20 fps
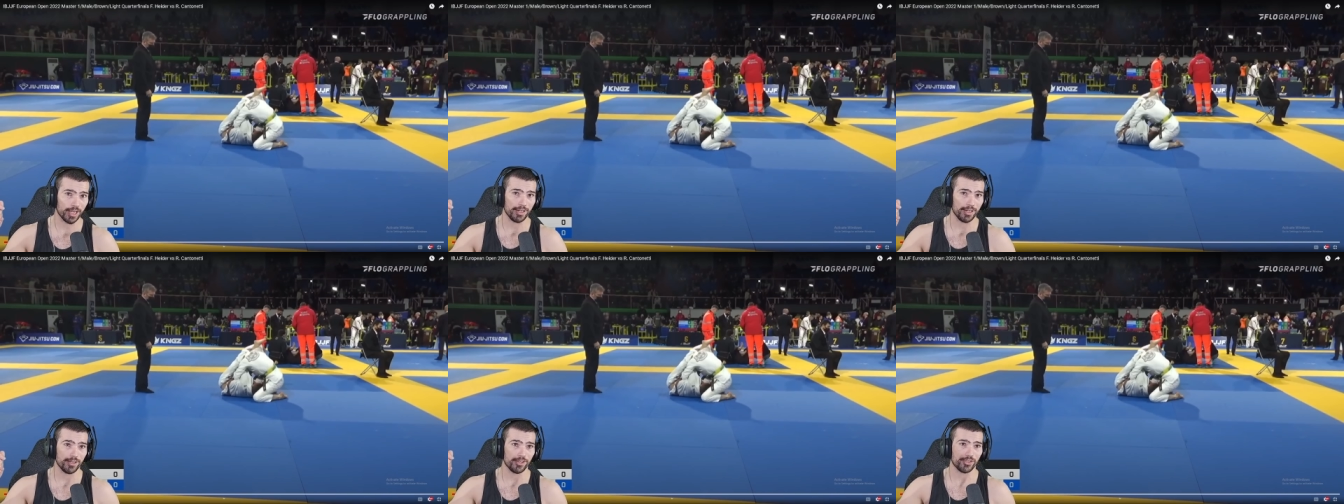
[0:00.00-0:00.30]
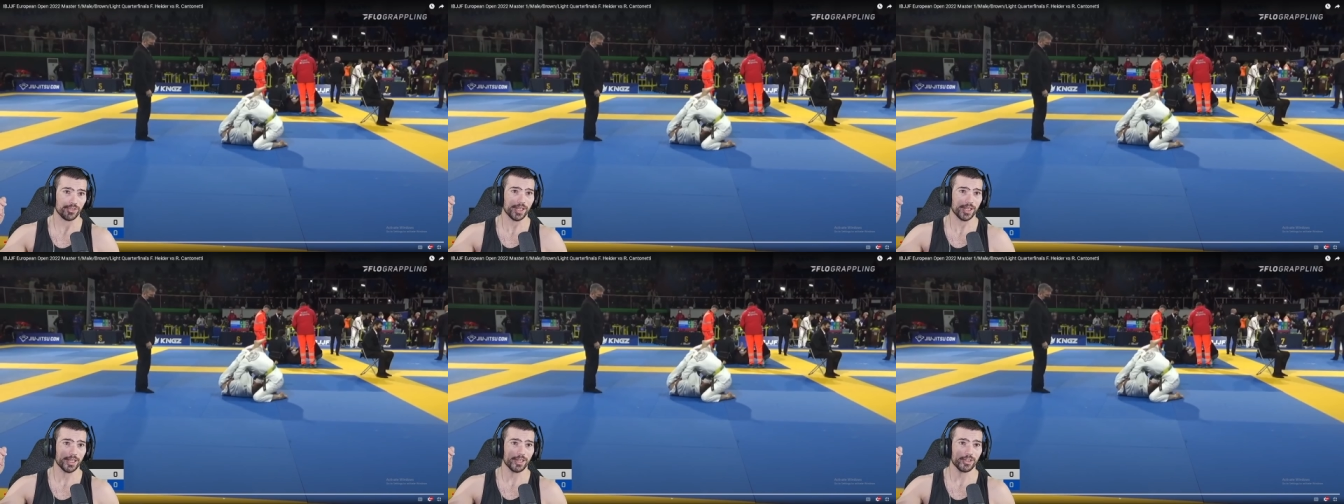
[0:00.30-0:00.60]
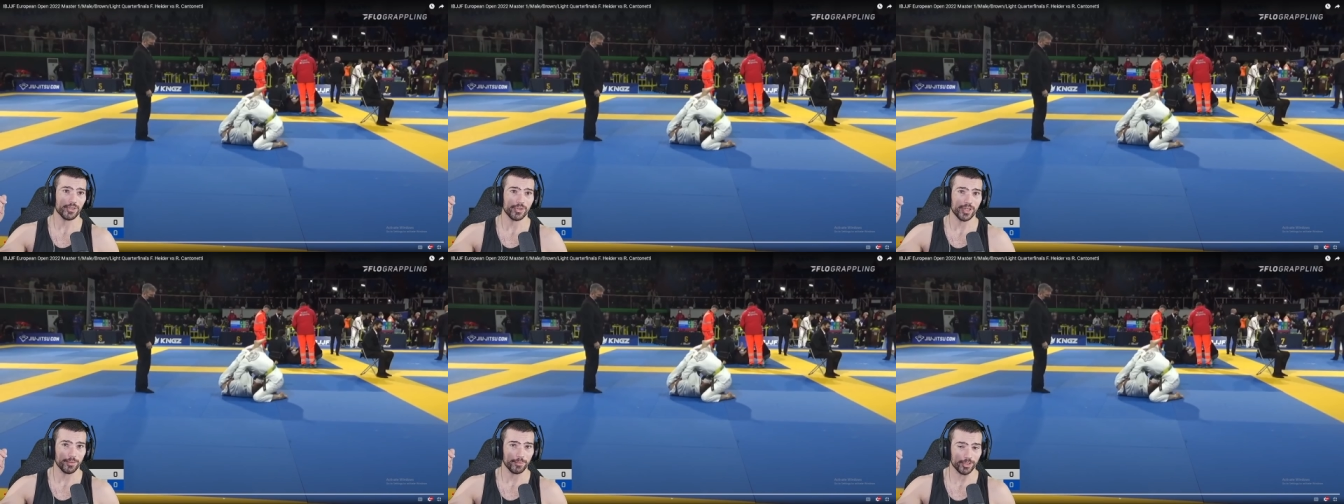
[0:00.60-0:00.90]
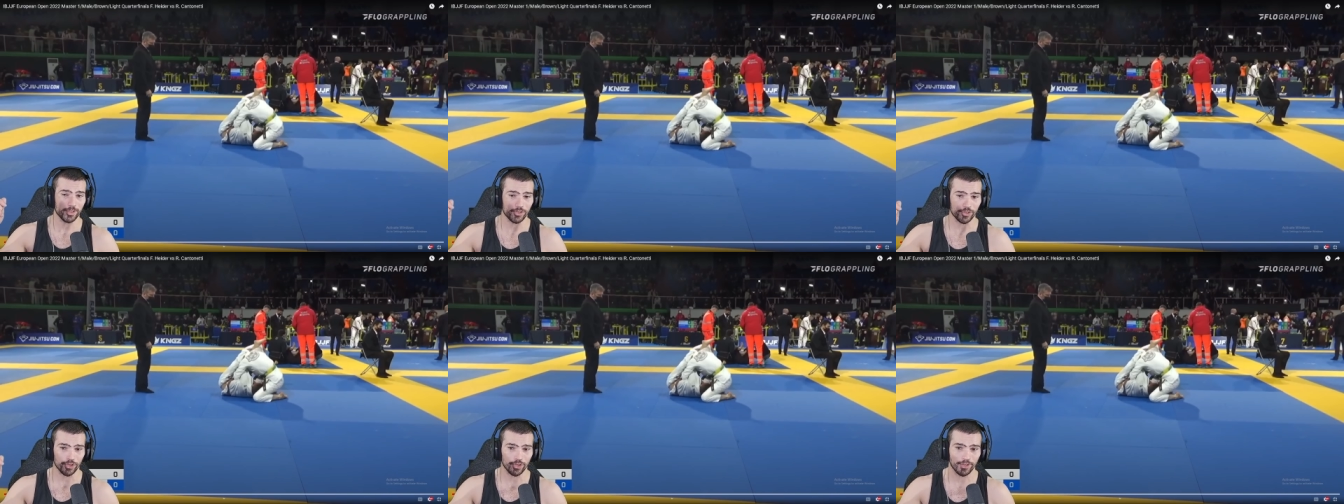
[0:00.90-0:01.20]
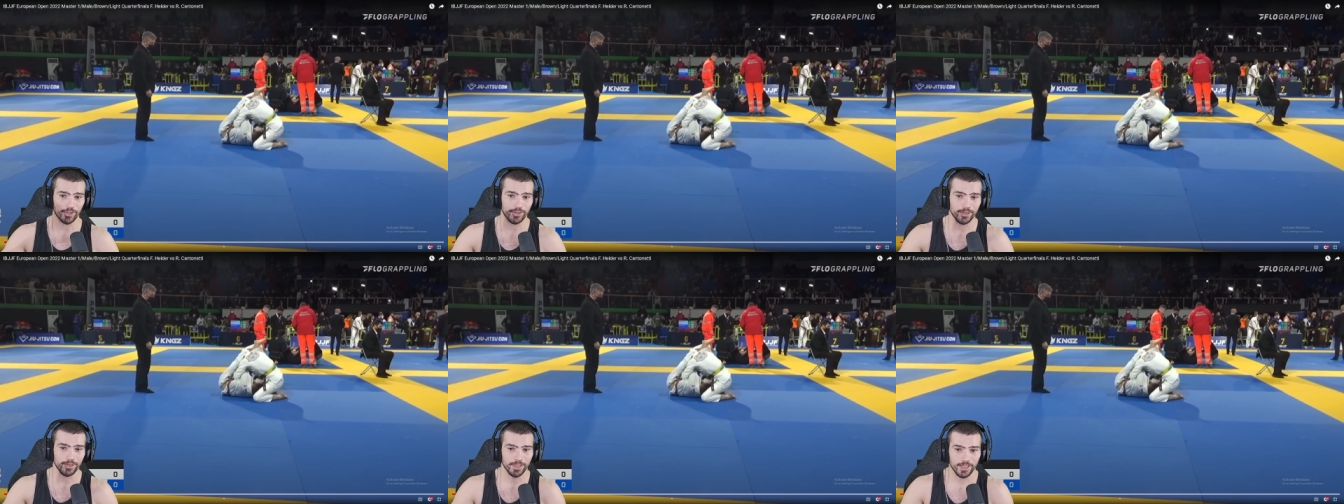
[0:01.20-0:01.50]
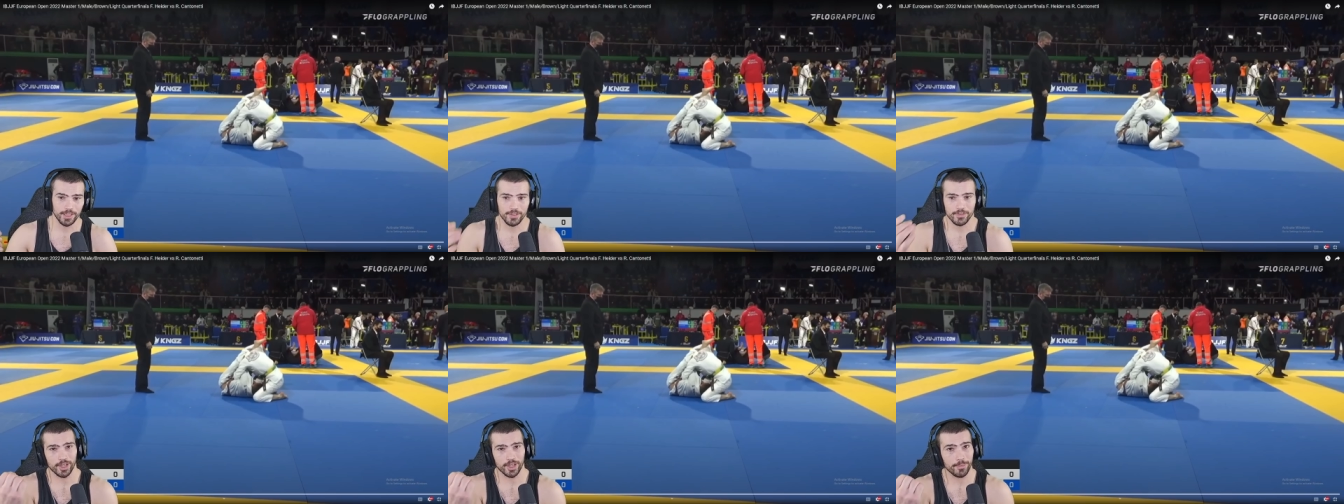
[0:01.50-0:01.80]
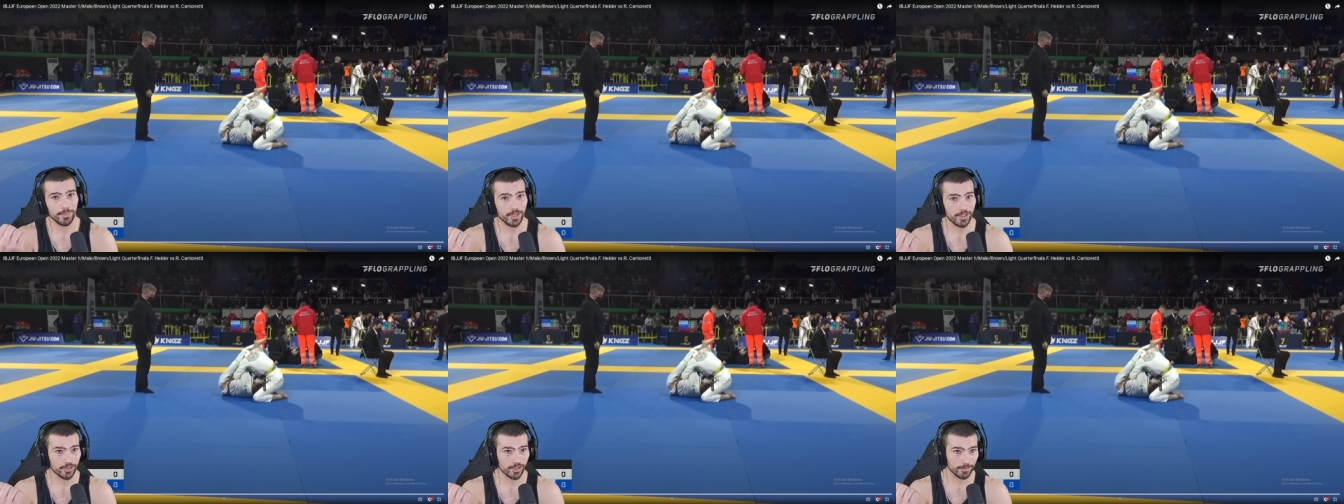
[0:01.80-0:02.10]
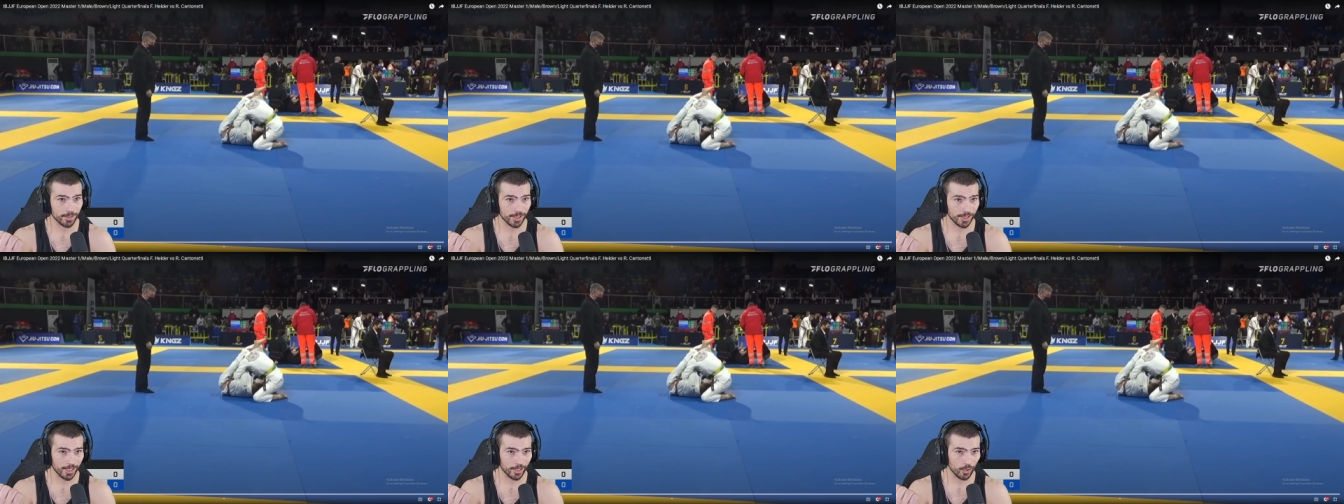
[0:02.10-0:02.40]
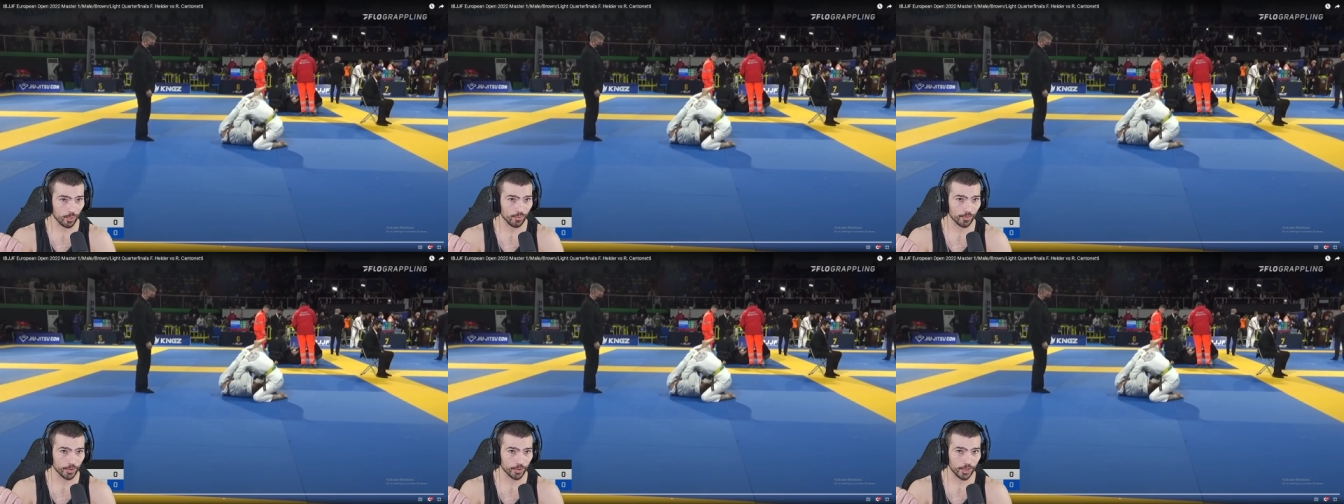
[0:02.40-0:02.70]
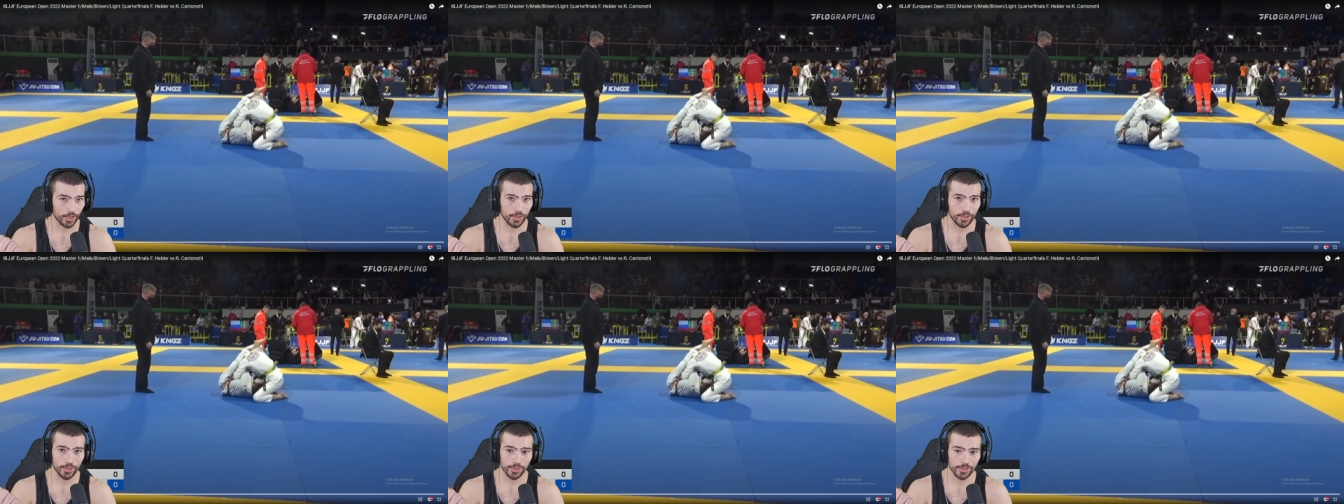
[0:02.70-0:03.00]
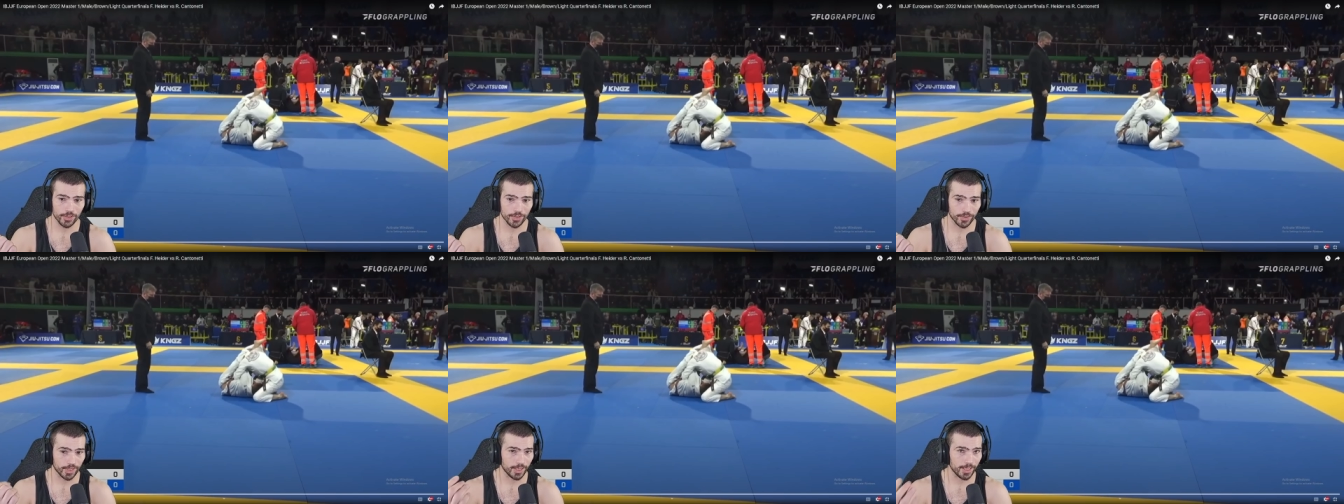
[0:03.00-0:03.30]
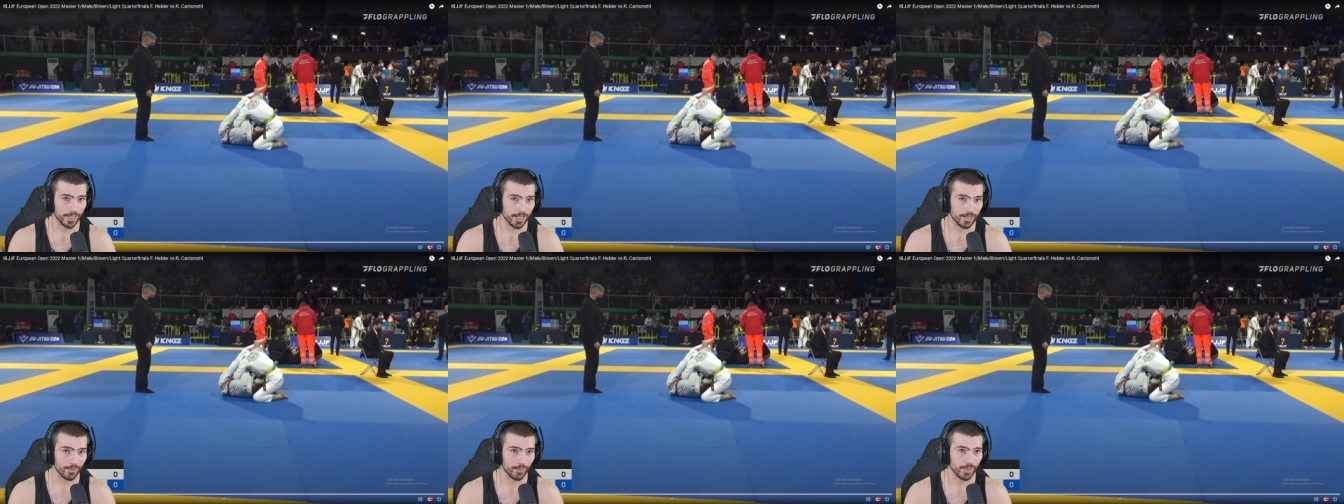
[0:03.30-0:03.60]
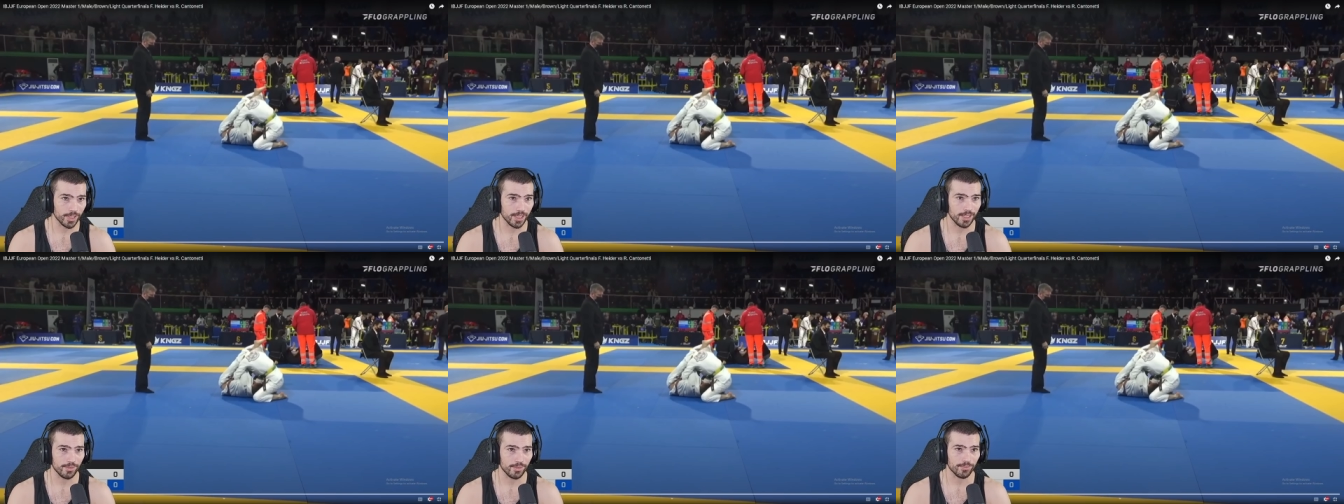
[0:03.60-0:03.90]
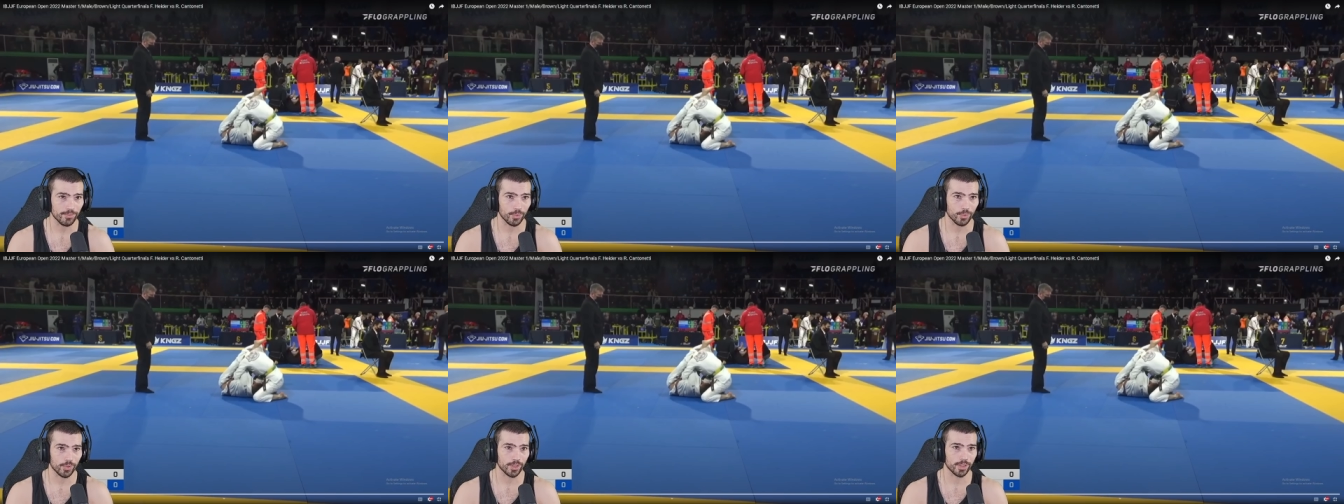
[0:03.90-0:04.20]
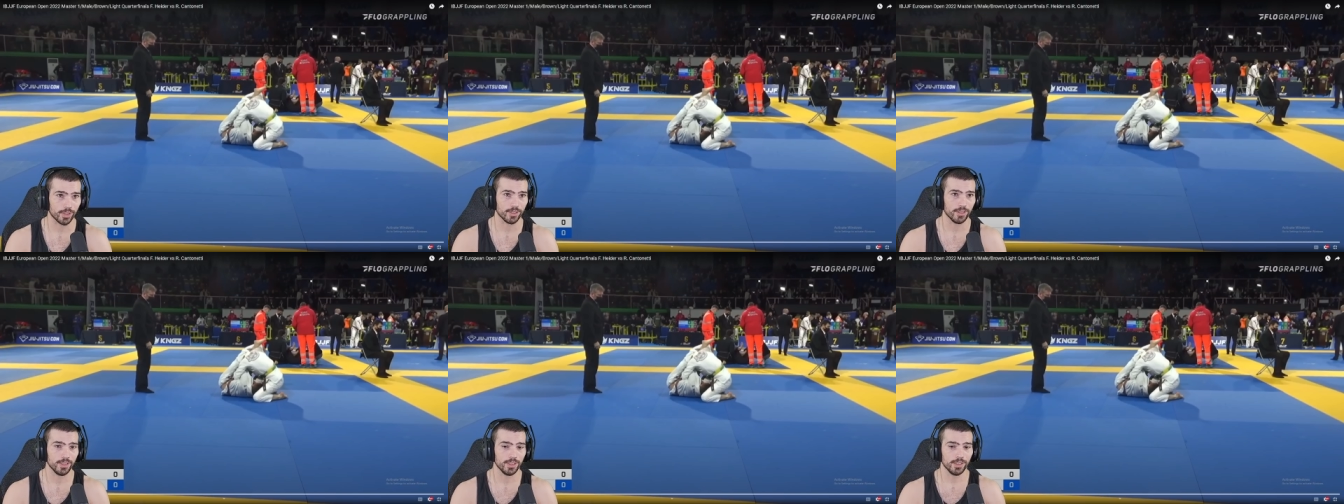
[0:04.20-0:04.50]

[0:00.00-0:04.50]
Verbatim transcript: And the second you get him to turn, come into something like over unders or a leg weave or